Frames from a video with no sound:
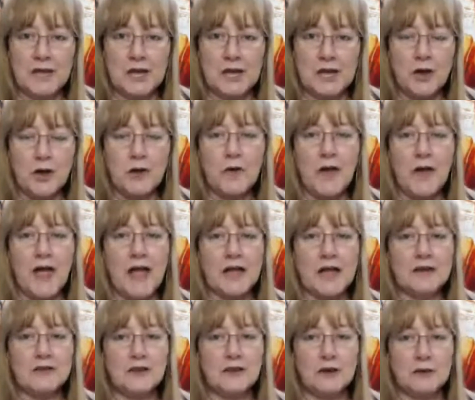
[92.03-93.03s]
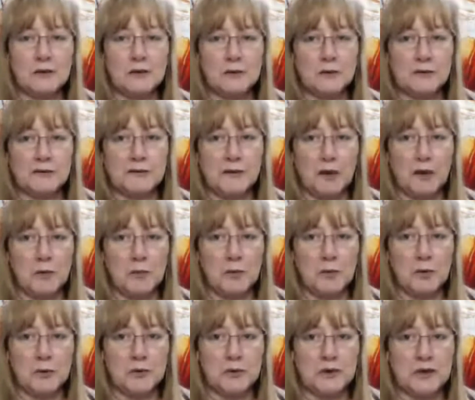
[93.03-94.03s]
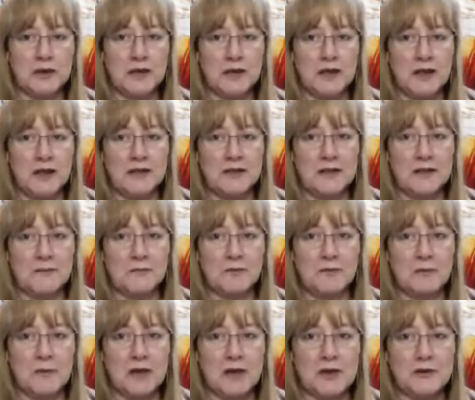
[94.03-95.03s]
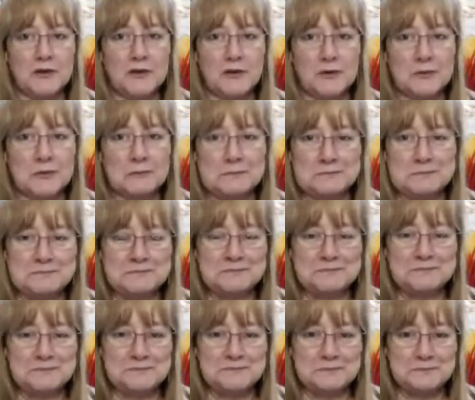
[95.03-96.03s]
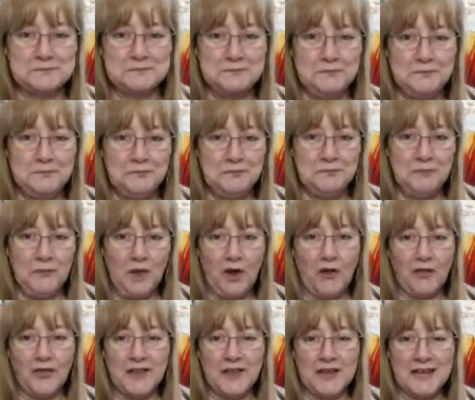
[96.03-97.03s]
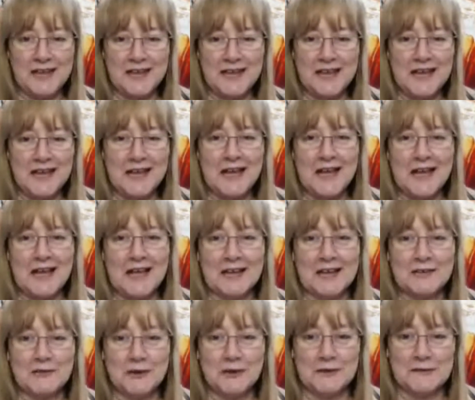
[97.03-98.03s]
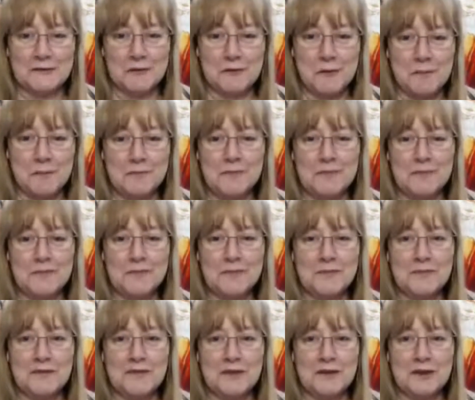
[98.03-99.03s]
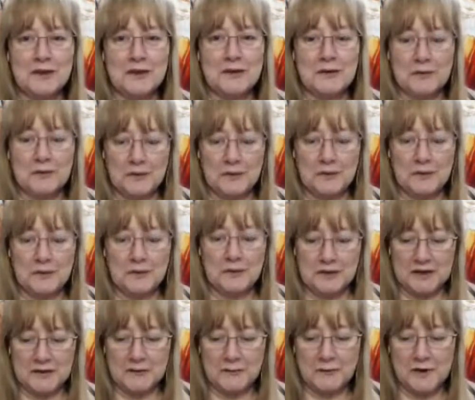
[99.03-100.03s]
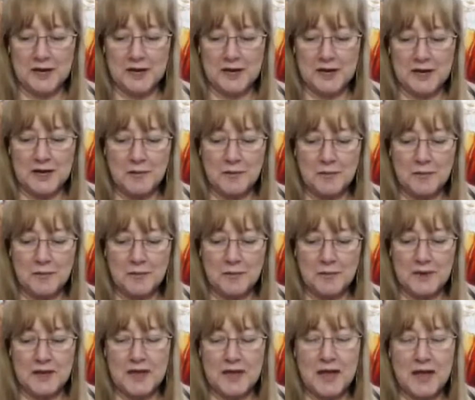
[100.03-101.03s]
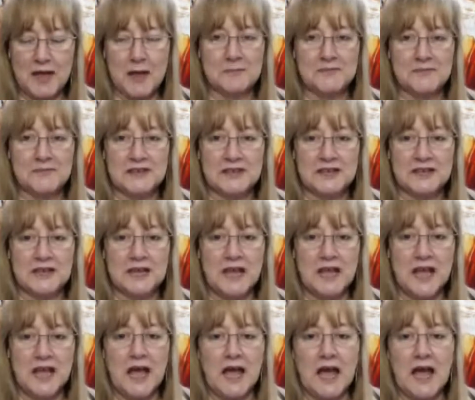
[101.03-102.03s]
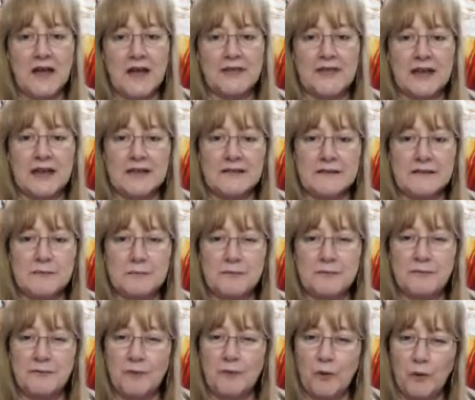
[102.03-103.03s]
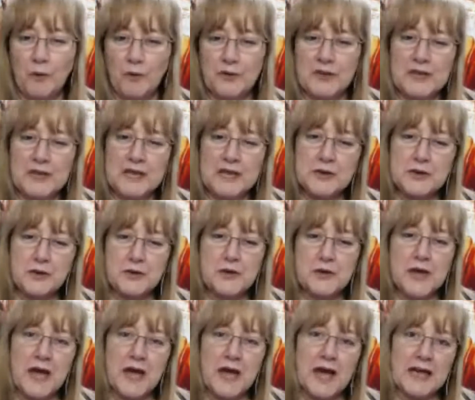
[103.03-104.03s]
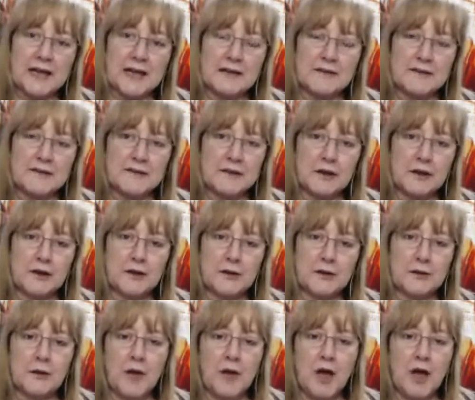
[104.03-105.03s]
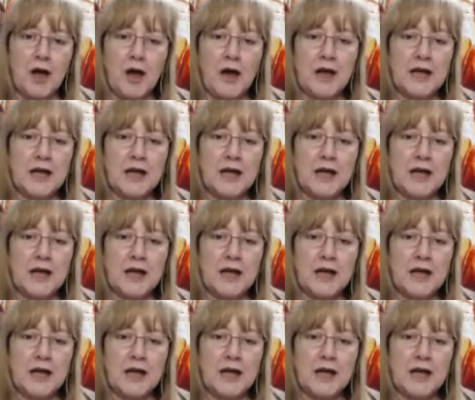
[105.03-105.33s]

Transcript: video, and I'll also put information on the transcript. So Free BMD, and that's for the UK. So